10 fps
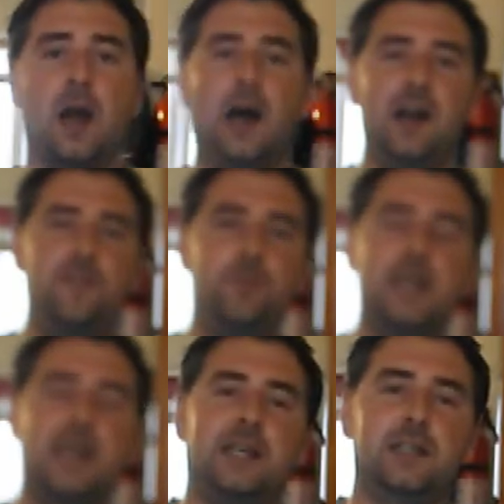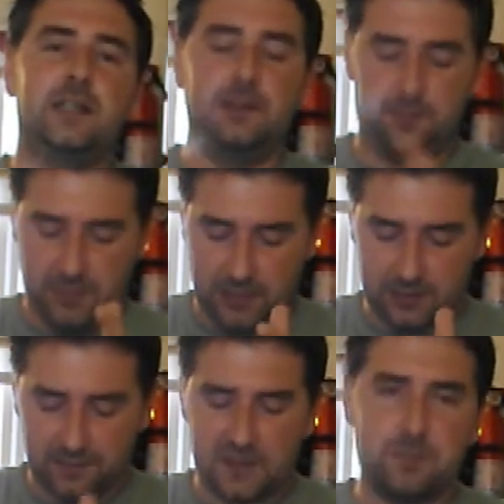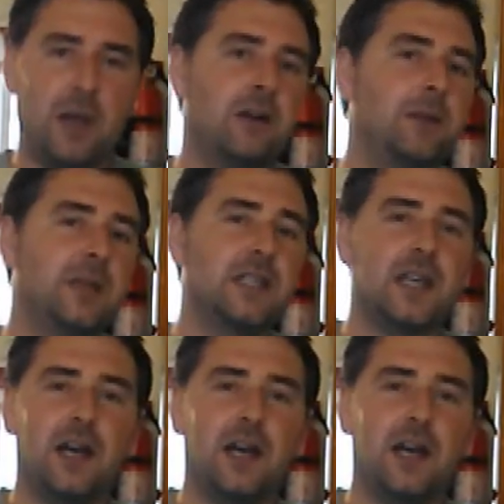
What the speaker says: I've been adding, because of this berry mix,